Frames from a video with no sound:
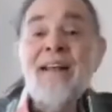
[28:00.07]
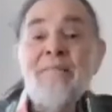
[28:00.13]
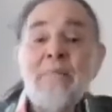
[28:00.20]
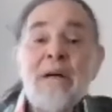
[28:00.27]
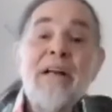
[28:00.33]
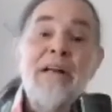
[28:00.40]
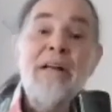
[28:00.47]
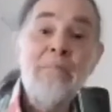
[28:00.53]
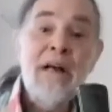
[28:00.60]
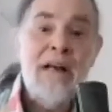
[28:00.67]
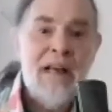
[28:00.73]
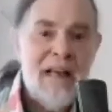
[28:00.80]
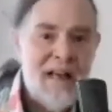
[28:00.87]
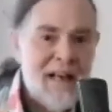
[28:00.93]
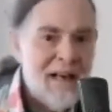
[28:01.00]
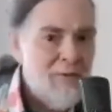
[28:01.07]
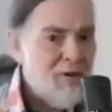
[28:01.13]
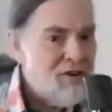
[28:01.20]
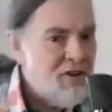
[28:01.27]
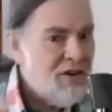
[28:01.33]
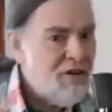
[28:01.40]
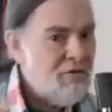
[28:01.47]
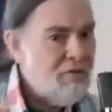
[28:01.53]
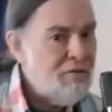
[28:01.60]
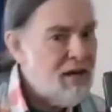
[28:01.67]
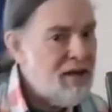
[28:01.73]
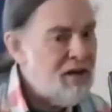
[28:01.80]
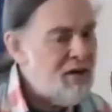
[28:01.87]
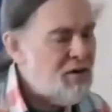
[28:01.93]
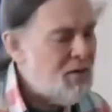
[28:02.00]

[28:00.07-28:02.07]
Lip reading: but the money wasn't real.